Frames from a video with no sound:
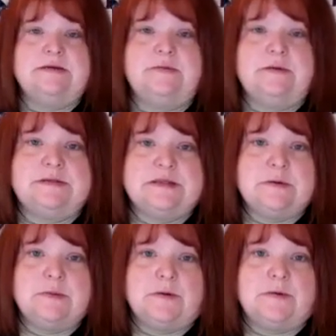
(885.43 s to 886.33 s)
Because since we
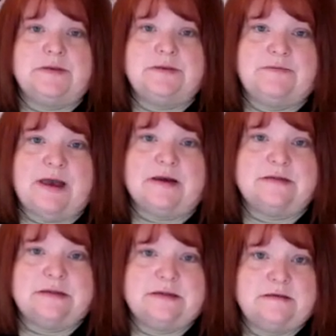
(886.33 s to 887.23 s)
work with
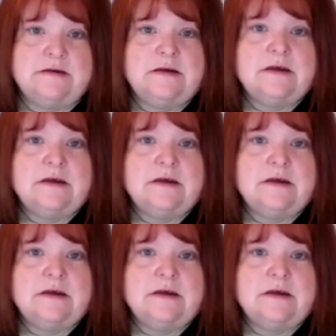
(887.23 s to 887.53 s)
faculty,